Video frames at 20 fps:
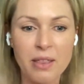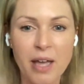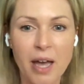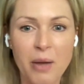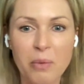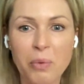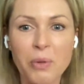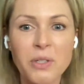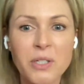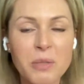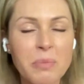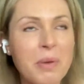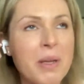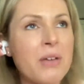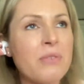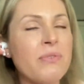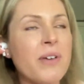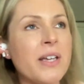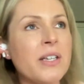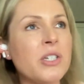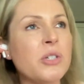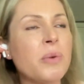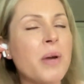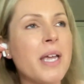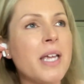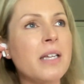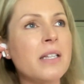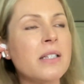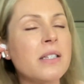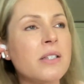that I want to be a Feng
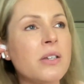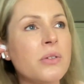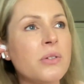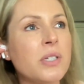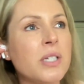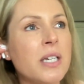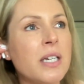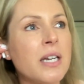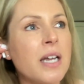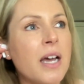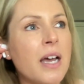Shui consultant,